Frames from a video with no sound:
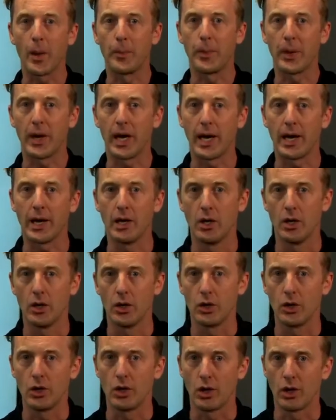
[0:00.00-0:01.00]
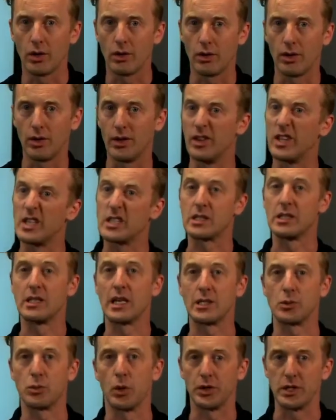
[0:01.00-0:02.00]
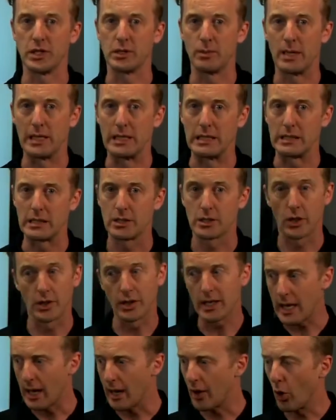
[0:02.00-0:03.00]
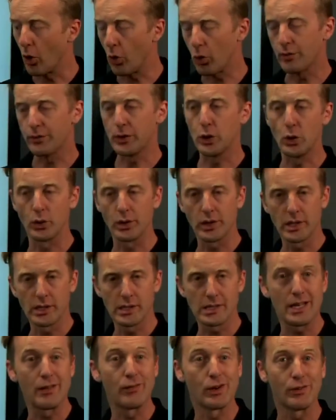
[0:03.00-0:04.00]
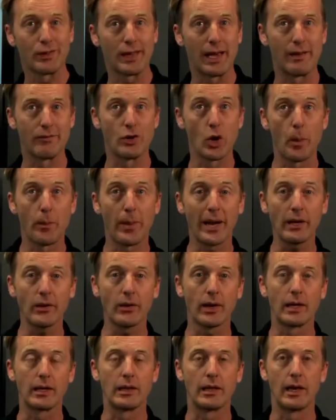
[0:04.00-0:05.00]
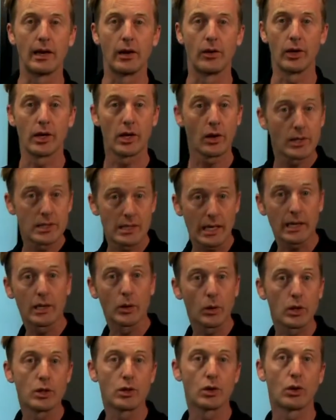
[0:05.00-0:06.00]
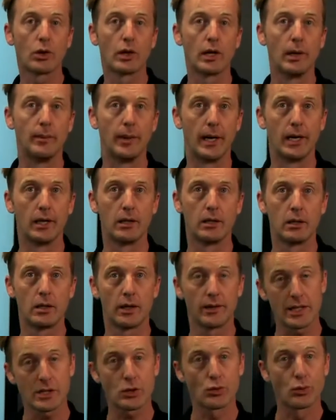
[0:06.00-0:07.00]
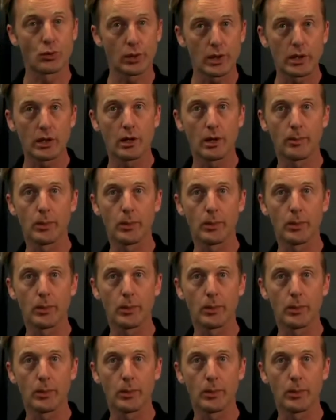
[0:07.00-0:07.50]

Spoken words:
But you know, that's what this means. So then all of the audience, even if they have no background in that area, know exactly what you're talking about. And that's really